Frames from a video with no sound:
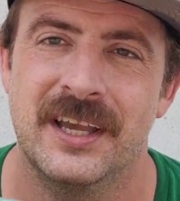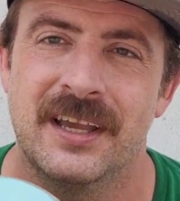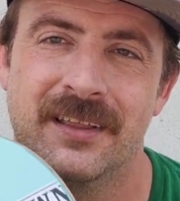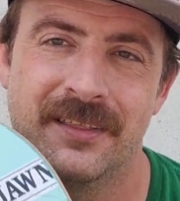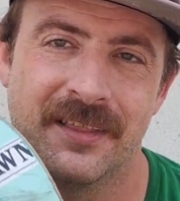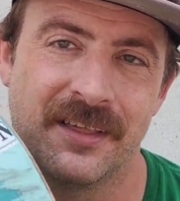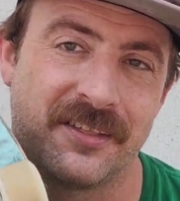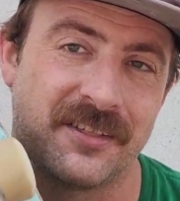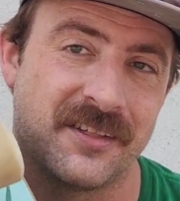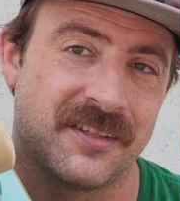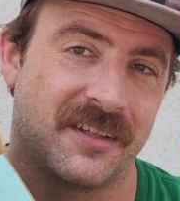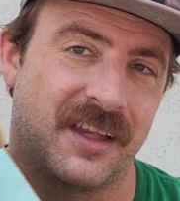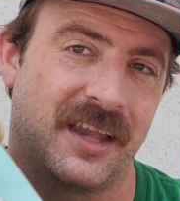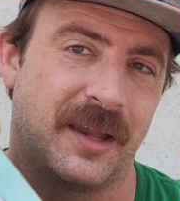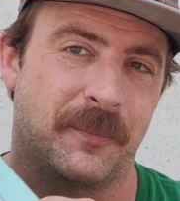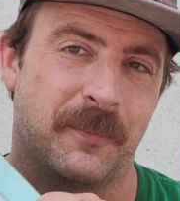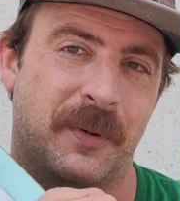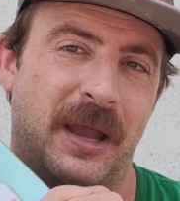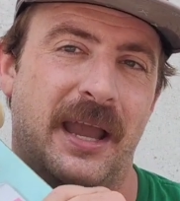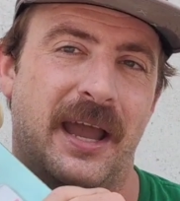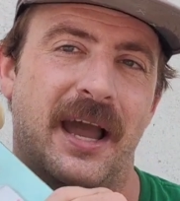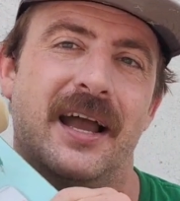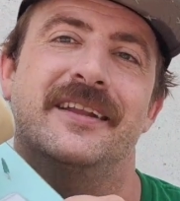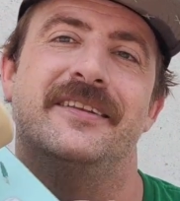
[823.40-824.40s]
this is like
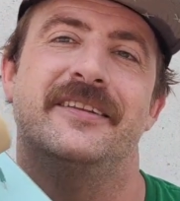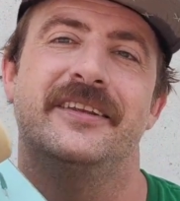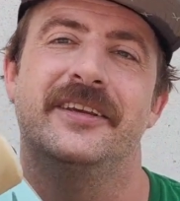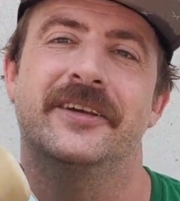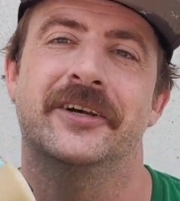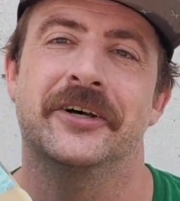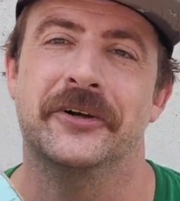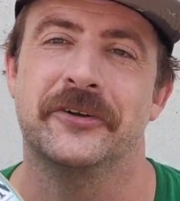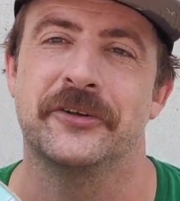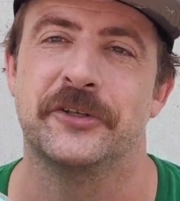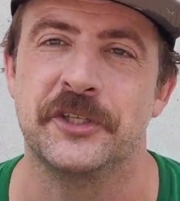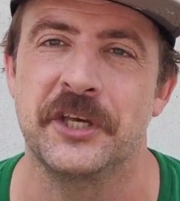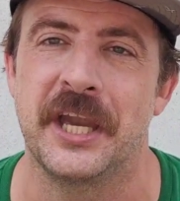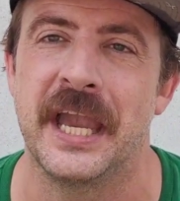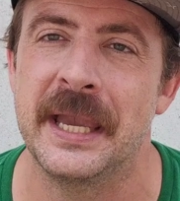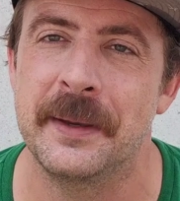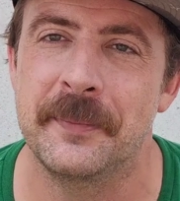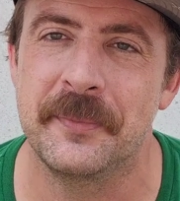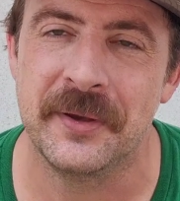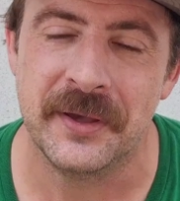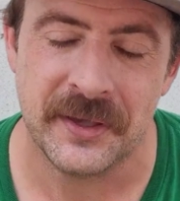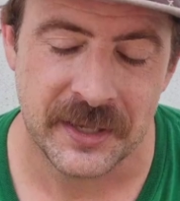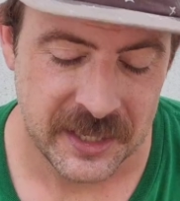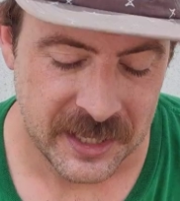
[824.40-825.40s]
my ideal shape,
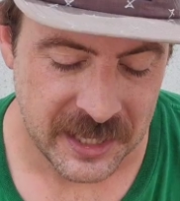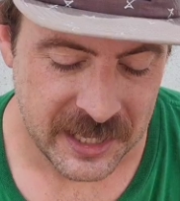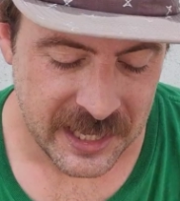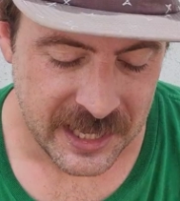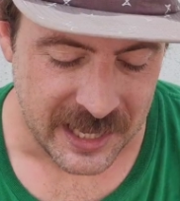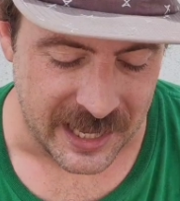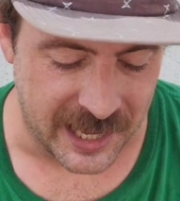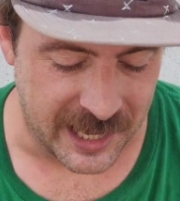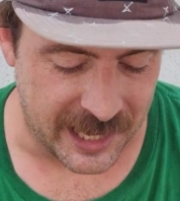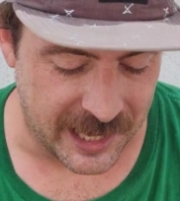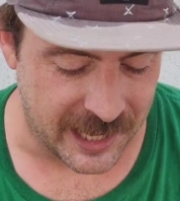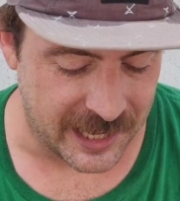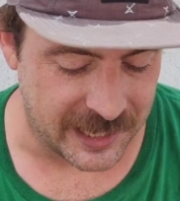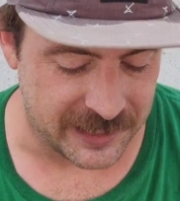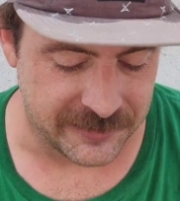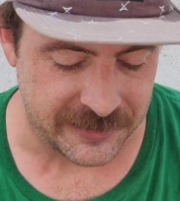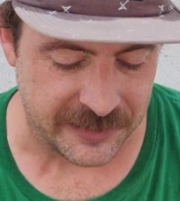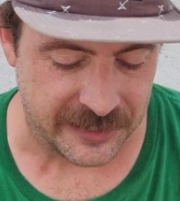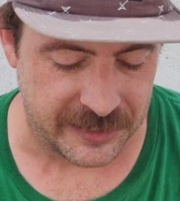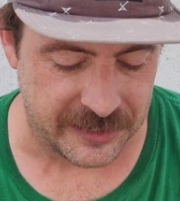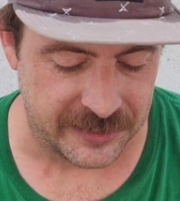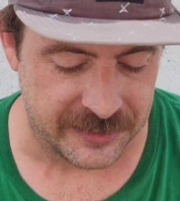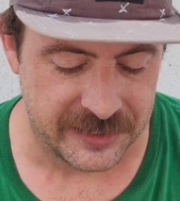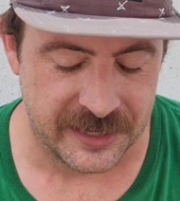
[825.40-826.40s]
and
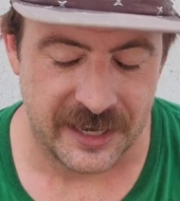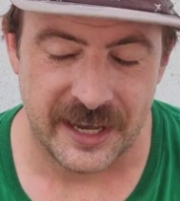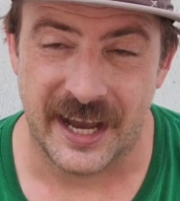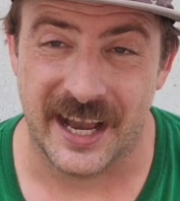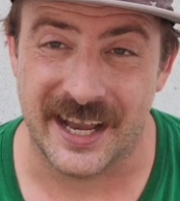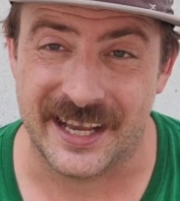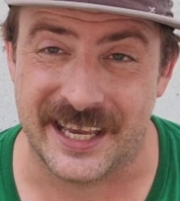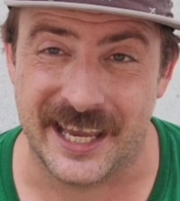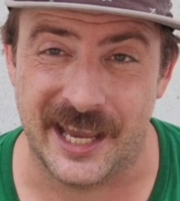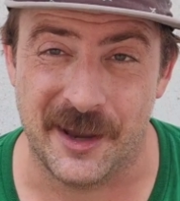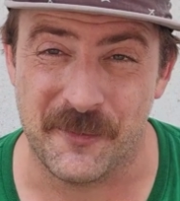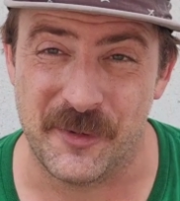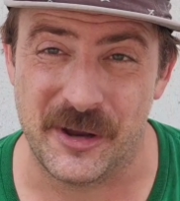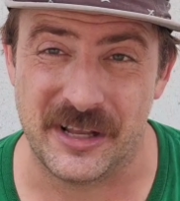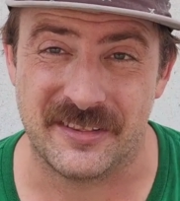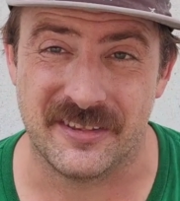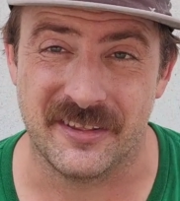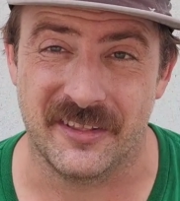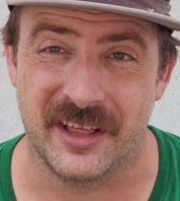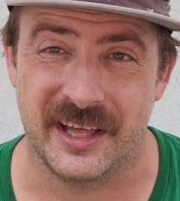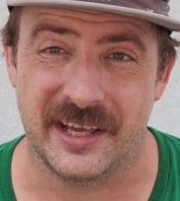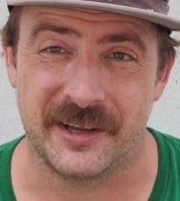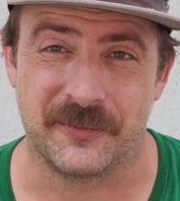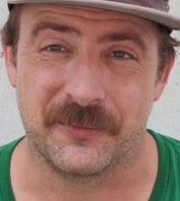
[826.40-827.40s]
I can't wait to
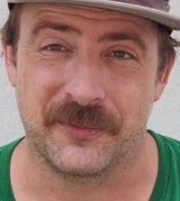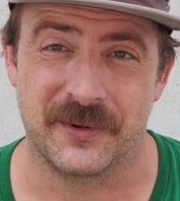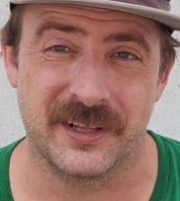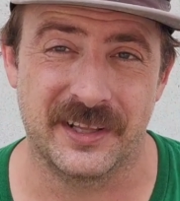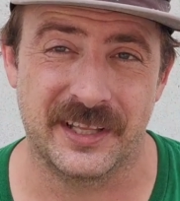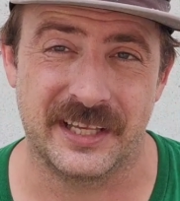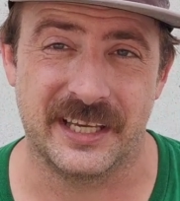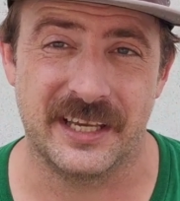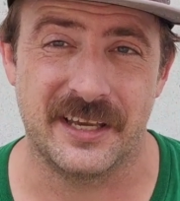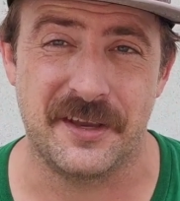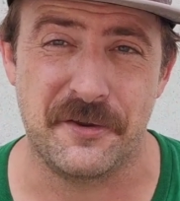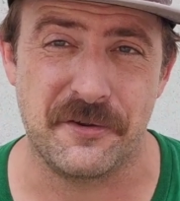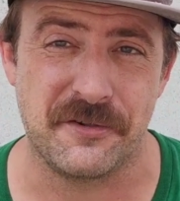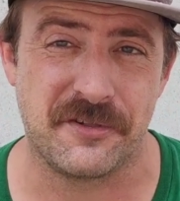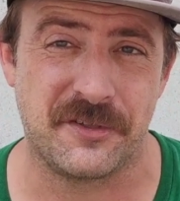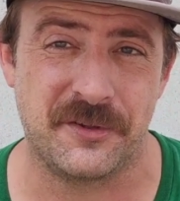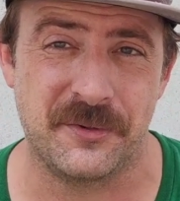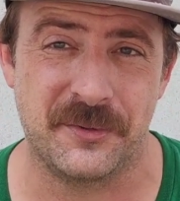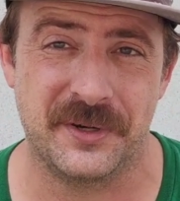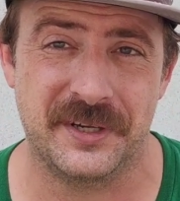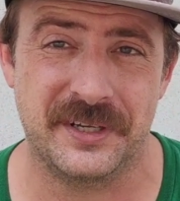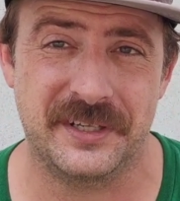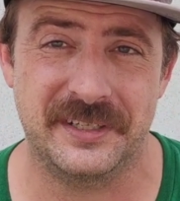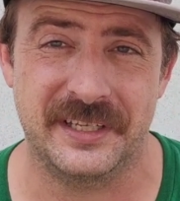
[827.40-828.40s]
like really get used
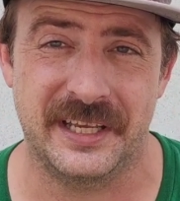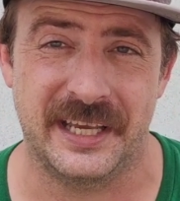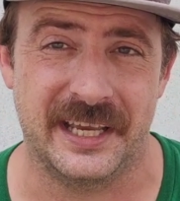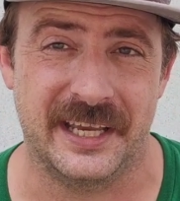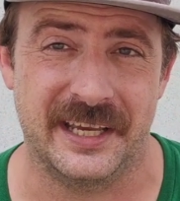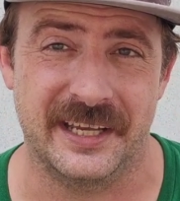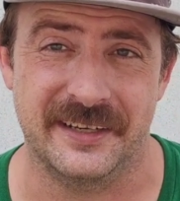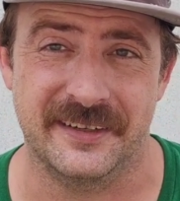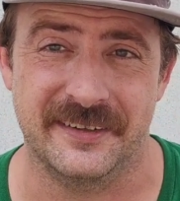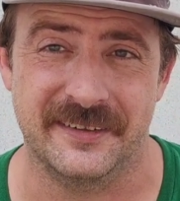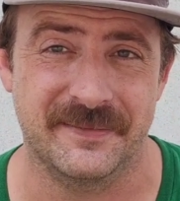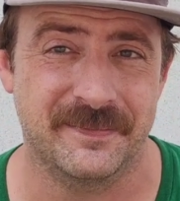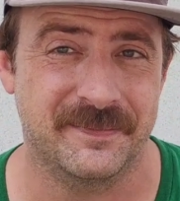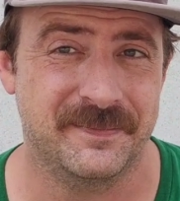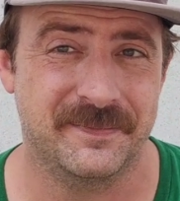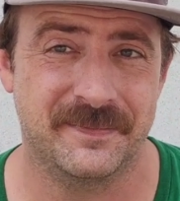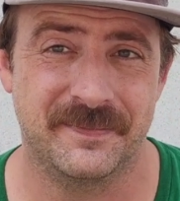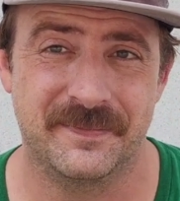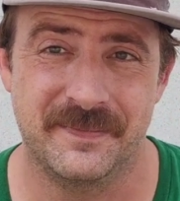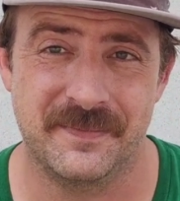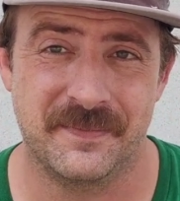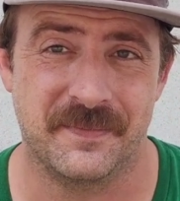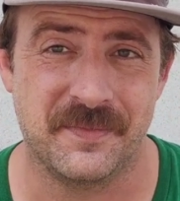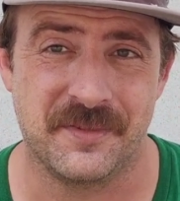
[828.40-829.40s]
to it and
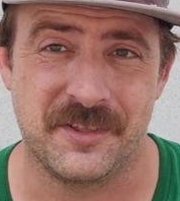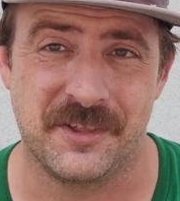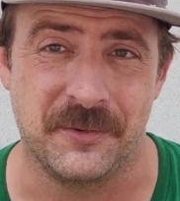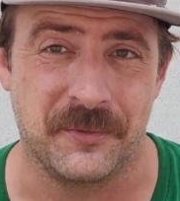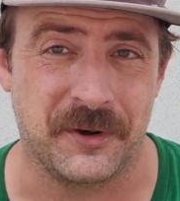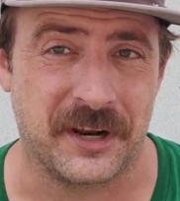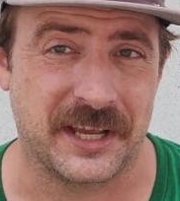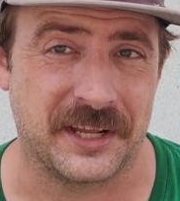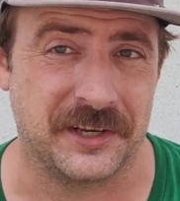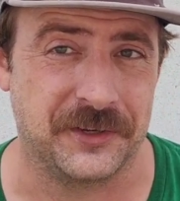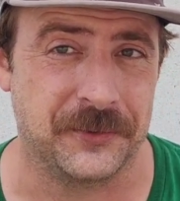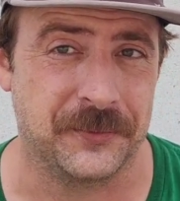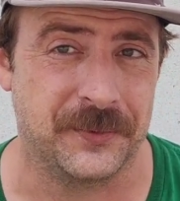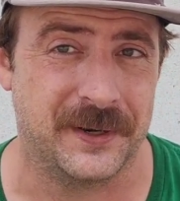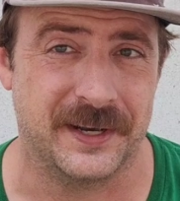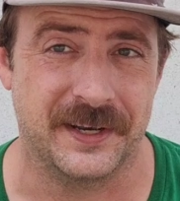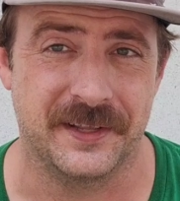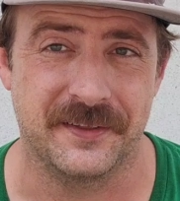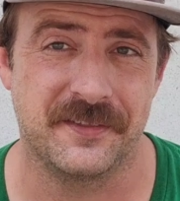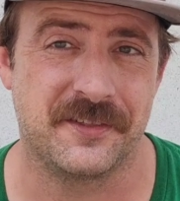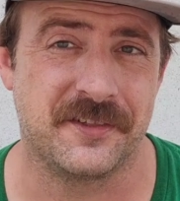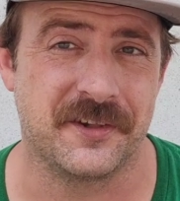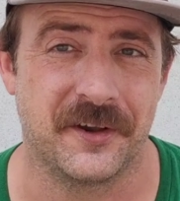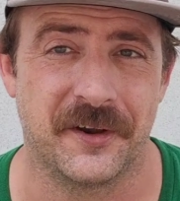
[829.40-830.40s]
see what I can do on
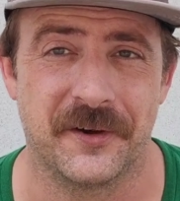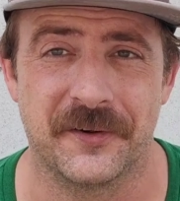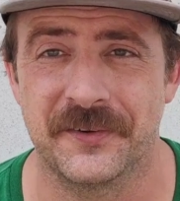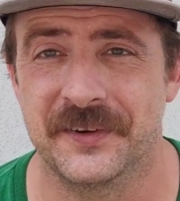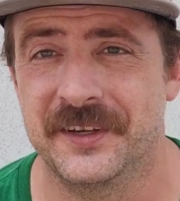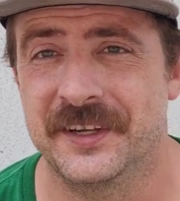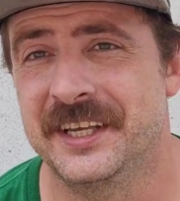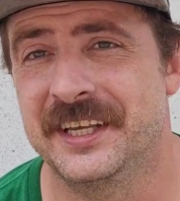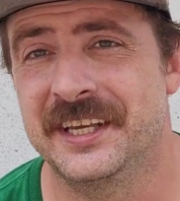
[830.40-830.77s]
it. So